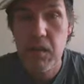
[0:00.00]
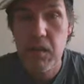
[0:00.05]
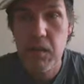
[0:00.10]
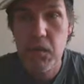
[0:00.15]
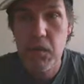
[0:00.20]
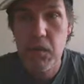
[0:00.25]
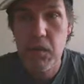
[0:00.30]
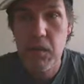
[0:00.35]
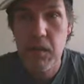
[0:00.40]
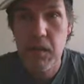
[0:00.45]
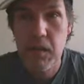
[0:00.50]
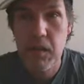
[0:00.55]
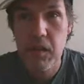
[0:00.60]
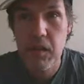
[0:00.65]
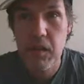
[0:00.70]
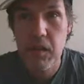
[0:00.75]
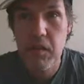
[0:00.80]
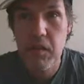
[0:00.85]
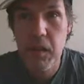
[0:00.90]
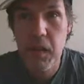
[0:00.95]

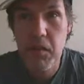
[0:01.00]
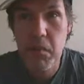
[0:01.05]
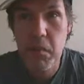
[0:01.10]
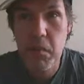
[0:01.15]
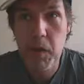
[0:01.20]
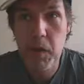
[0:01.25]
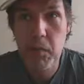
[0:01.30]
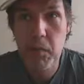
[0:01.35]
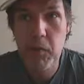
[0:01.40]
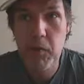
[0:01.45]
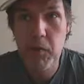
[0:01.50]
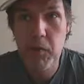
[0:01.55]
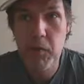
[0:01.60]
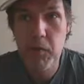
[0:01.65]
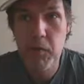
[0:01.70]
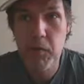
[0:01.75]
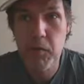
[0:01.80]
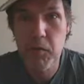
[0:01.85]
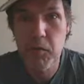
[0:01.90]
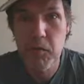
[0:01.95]
you have people
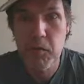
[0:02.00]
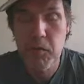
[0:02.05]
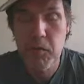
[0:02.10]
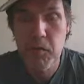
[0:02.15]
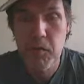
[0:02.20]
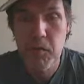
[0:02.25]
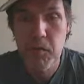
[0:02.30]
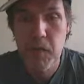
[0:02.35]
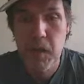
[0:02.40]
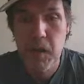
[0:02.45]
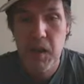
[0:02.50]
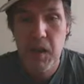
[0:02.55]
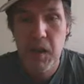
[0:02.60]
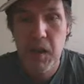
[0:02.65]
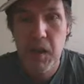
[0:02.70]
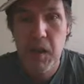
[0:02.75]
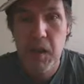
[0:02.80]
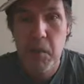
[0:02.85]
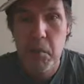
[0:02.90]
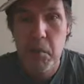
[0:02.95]
who
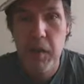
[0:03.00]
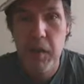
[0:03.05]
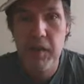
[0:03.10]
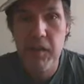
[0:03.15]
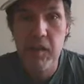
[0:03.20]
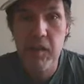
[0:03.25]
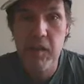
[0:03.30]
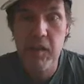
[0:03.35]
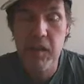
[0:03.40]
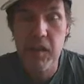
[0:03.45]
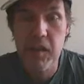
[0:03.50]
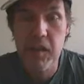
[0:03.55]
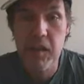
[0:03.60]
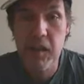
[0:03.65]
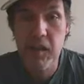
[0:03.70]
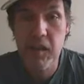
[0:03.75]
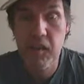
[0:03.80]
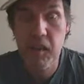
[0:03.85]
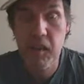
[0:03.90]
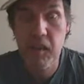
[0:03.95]
basically
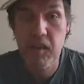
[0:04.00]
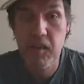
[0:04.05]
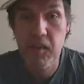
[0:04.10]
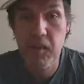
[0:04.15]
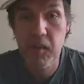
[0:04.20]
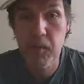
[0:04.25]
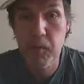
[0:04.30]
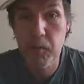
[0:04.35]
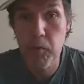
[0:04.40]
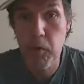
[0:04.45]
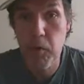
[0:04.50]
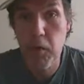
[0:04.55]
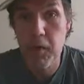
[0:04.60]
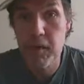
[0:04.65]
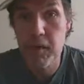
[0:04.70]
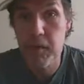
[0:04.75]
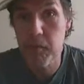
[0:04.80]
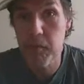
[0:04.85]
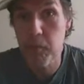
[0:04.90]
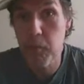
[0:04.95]
their sense of
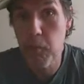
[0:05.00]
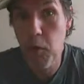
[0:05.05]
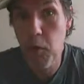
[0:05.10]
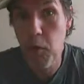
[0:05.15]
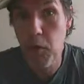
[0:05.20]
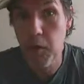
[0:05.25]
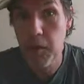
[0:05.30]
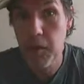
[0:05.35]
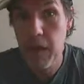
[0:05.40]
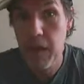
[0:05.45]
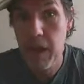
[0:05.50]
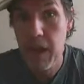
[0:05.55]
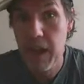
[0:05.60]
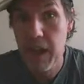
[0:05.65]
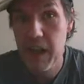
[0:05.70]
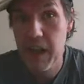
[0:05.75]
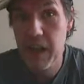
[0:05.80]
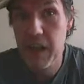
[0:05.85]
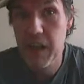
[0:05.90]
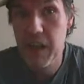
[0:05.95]
right and wrong
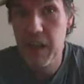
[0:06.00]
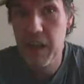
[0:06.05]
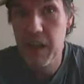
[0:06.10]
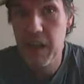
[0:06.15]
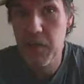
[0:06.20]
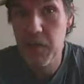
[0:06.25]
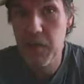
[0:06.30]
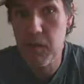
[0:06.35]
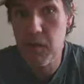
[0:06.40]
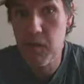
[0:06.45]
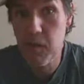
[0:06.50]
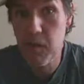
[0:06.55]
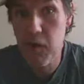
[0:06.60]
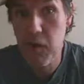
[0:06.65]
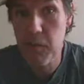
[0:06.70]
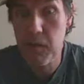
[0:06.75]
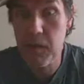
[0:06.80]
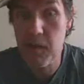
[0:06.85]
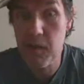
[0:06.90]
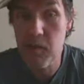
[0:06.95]
at any given
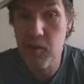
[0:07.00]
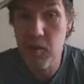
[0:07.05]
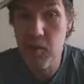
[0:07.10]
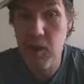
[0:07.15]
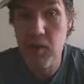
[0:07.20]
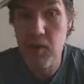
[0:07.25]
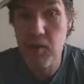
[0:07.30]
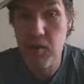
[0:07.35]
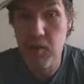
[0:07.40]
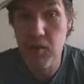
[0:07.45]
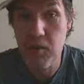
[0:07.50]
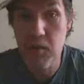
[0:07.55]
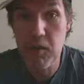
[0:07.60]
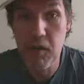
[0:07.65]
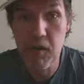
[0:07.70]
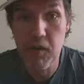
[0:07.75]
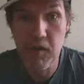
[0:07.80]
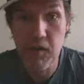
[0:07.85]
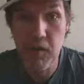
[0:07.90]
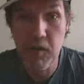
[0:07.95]
time can change
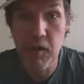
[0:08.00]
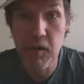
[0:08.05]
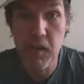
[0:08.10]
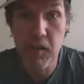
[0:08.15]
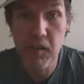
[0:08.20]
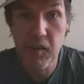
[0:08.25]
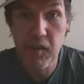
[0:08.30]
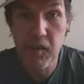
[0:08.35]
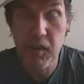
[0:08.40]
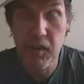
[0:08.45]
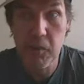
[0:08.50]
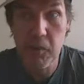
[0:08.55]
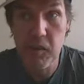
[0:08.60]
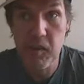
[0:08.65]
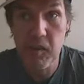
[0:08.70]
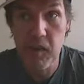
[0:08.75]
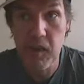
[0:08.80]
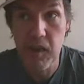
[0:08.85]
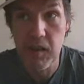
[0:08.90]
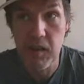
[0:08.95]
according to their
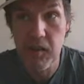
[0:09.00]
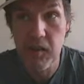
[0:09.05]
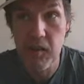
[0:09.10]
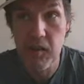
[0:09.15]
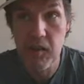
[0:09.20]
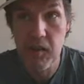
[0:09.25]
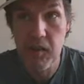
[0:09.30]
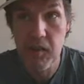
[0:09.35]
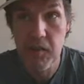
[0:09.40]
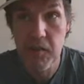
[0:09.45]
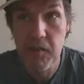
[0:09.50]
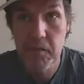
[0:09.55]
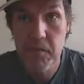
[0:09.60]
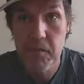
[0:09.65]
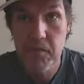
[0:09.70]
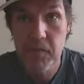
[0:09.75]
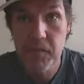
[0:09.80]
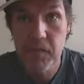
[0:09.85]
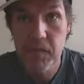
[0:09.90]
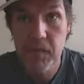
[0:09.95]
circumstance.
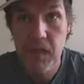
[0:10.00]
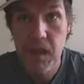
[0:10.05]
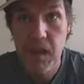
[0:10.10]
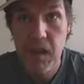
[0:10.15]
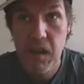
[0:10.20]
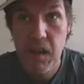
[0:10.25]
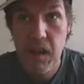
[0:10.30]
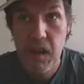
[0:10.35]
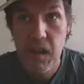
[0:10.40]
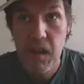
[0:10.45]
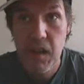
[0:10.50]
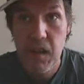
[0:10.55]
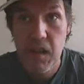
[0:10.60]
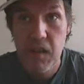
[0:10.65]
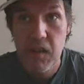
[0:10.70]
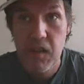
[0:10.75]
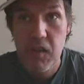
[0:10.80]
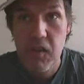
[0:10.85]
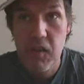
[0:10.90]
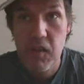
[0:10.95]

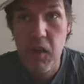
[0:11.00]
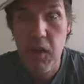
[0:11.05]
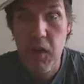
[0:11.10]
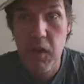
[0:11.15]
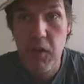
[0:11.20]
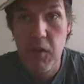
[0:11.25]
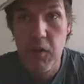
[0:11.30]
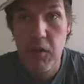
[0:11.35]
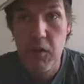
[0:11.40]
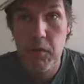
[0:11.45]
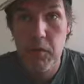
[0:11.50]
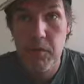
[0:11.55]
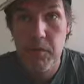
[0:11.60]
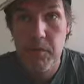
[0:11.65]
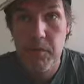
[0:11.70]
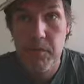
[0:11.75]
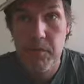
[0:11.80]
So